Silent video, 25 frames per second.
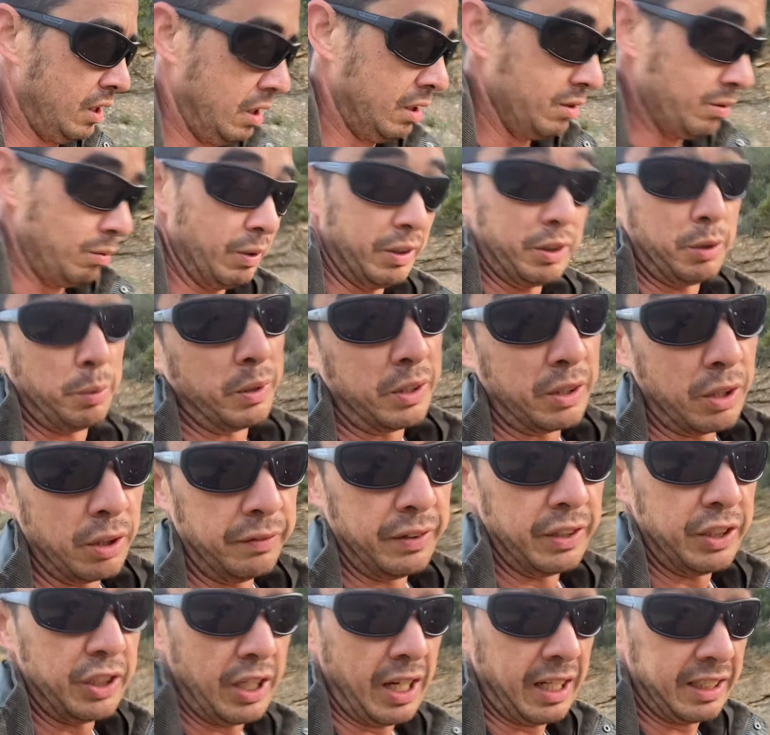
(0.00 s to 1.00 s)
which we
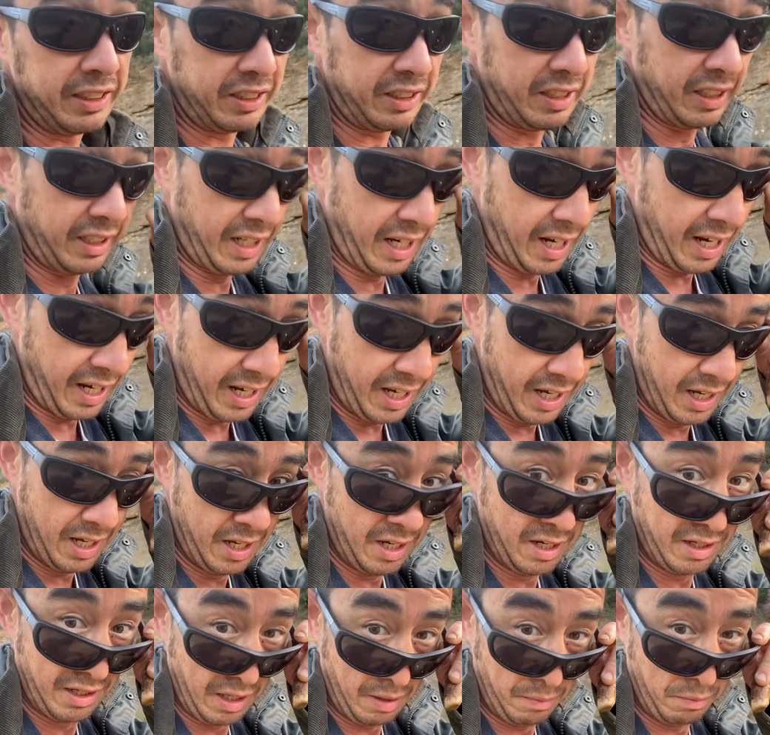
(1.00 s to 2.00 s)
covered yesterday.
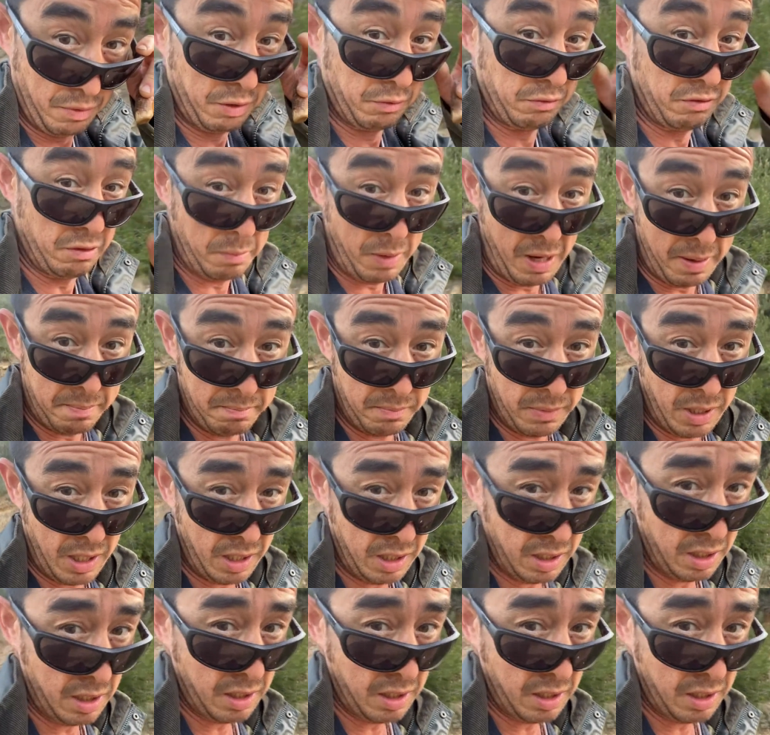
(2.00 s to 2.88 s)
Can we remember?